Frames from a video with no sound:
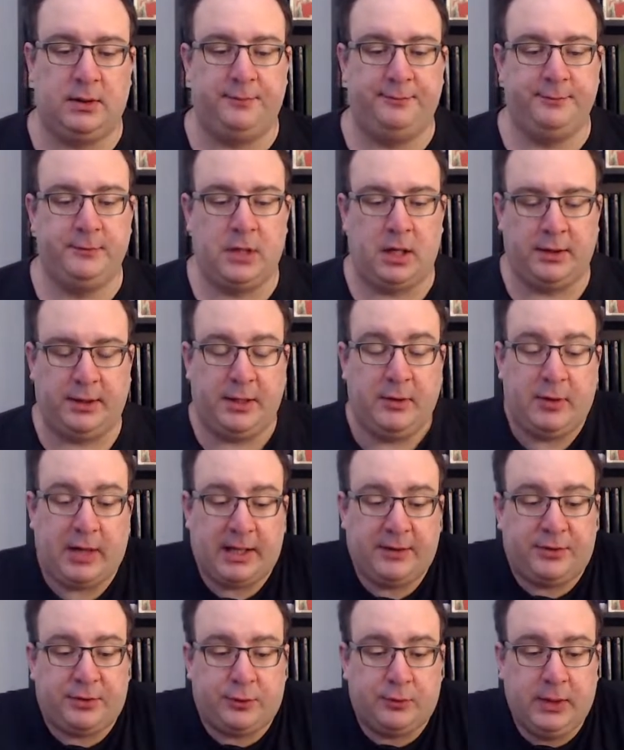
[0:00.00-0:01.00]
look, you
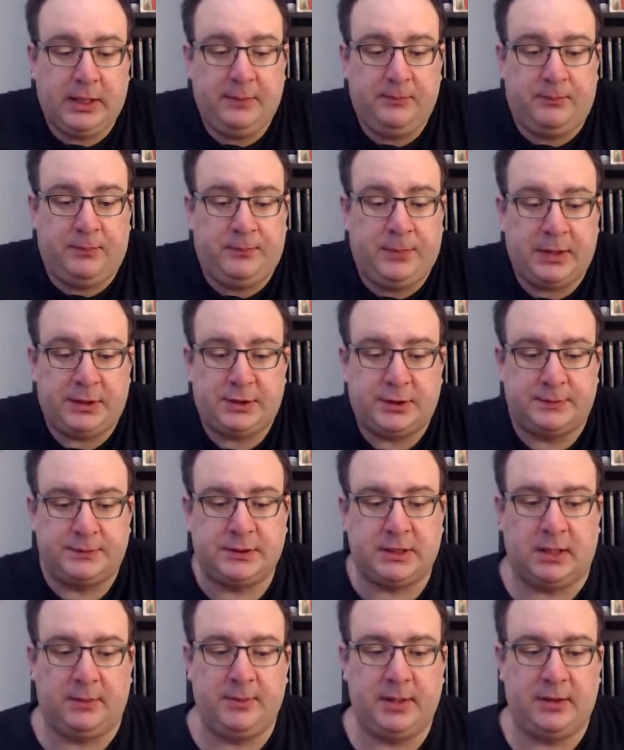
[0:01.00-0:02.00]
have 3 bishops
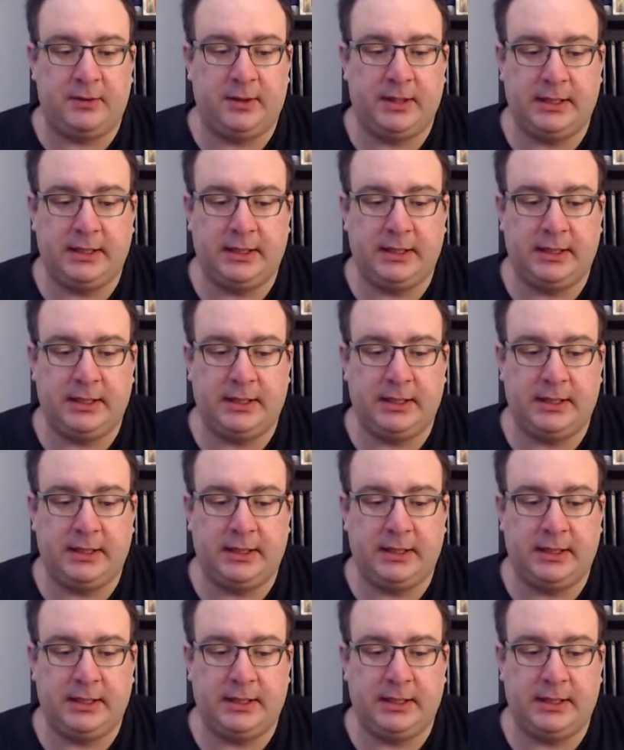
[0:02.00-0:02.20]
come out